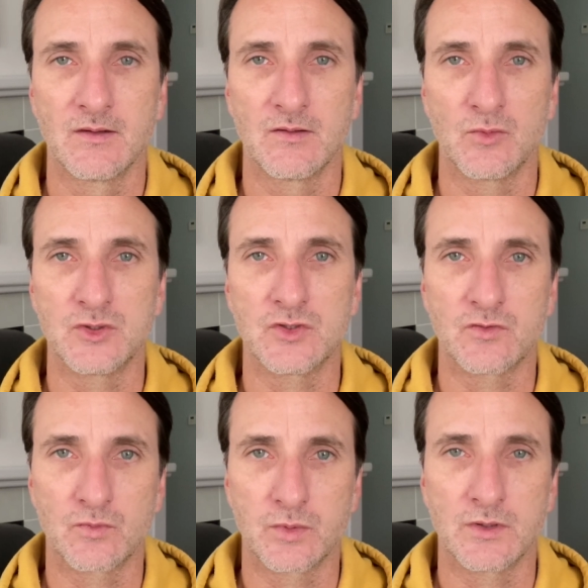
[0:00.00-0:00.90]
Which
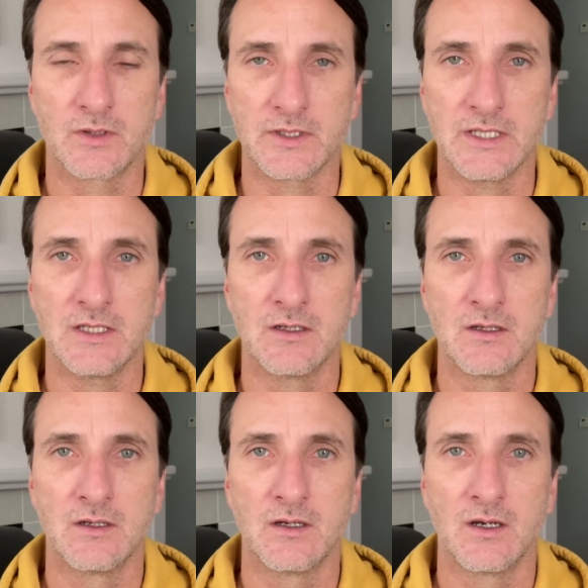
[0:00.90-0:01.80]
is really
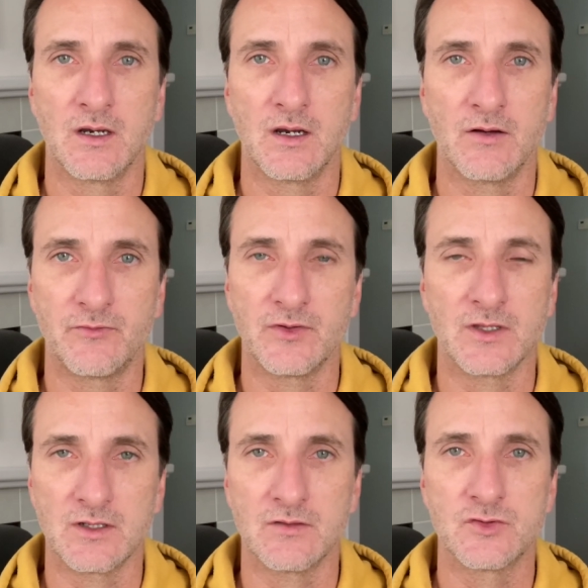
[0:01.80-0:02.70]
a
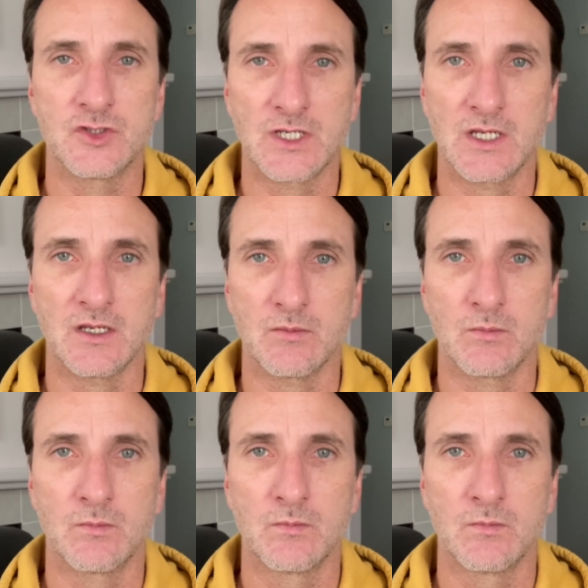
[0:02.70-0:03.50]
feeling of shame.